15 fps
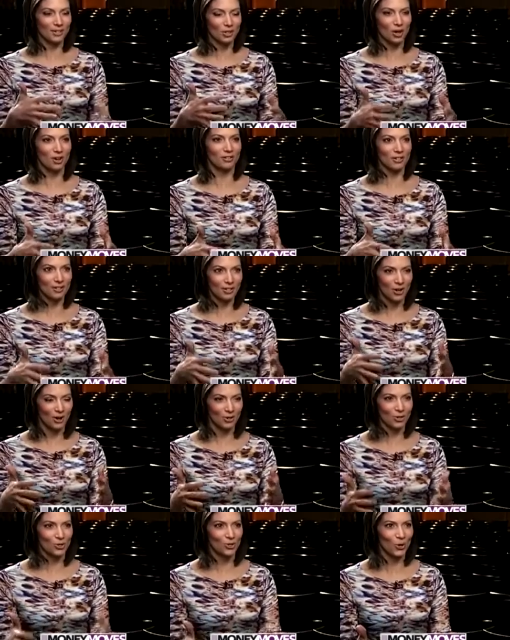see dogs in
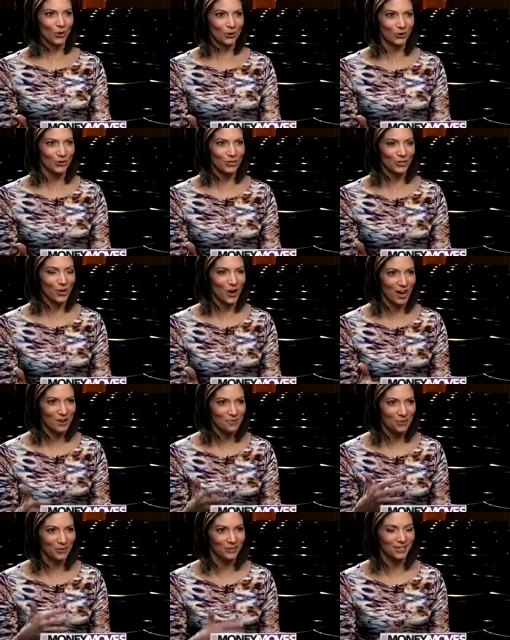dog strollers, so I
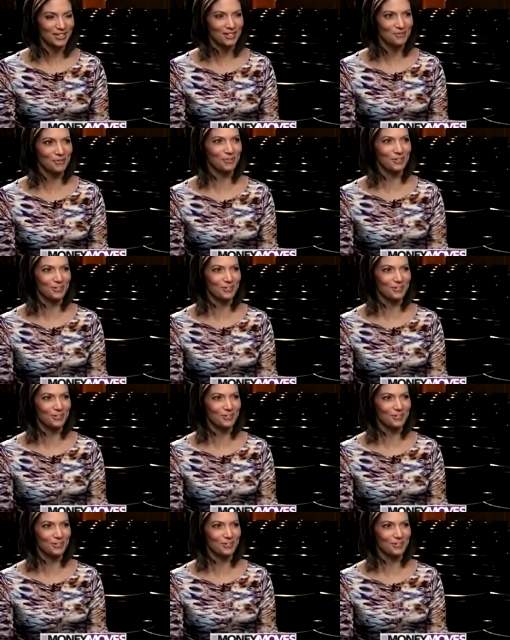am willing to